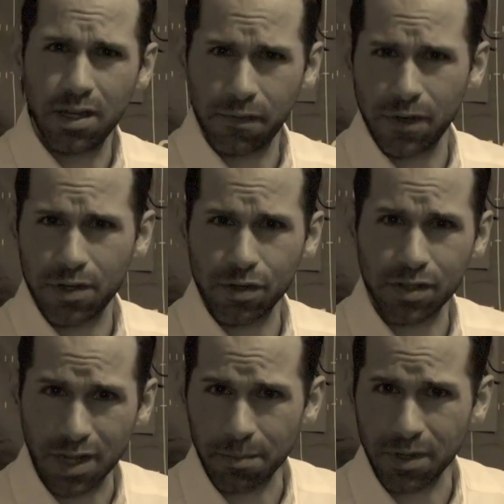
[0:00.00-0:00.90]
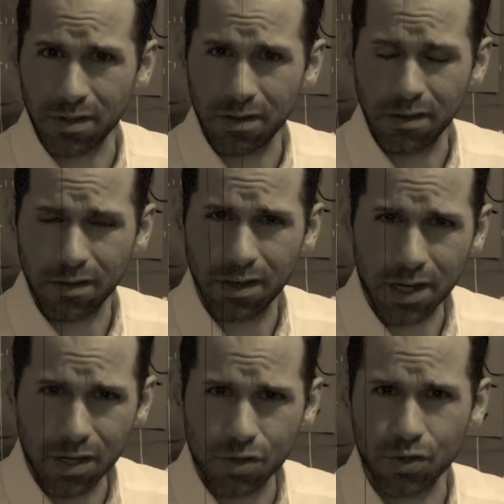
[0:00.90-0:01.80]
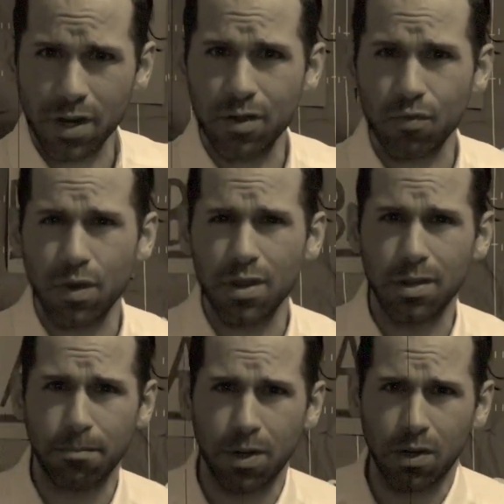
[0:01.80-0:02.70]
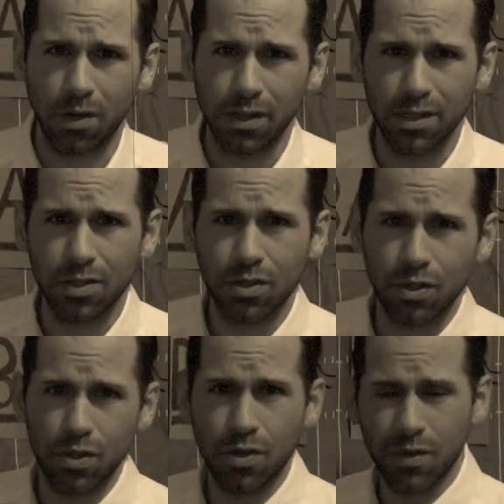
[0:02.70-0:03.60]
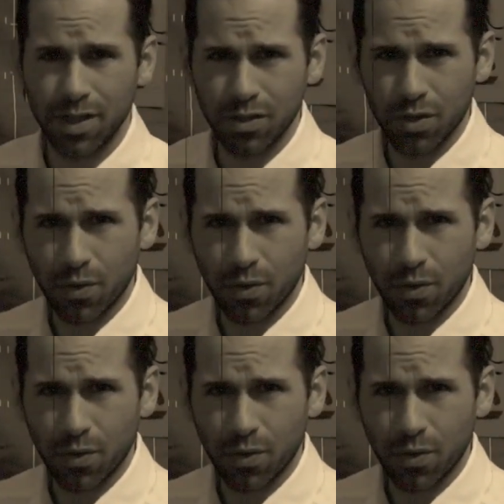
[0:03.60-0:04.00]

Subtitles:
If intercepted, they can try to run the ball into your end